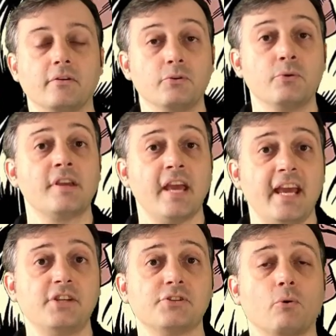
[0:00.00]
Luke
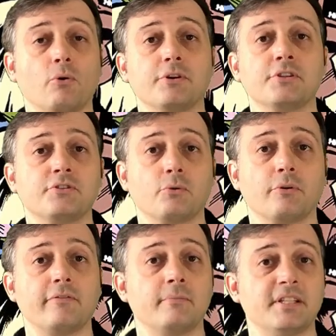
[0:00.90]
Cage's origin
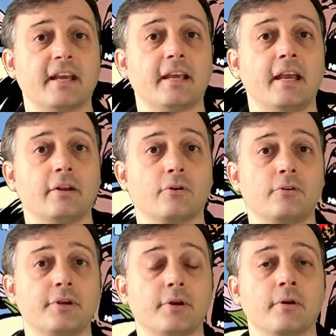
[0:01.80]
story from a decade
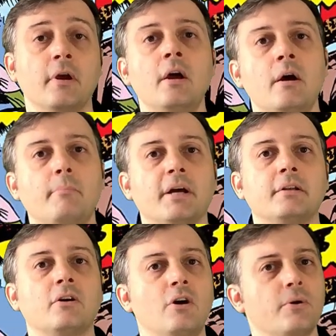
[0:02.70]
earlier.
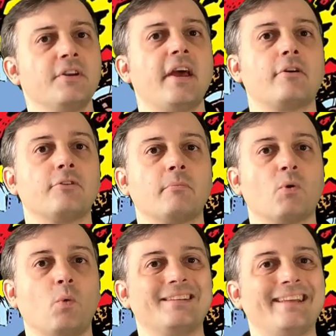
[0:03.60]
But Cloak and Dagger number one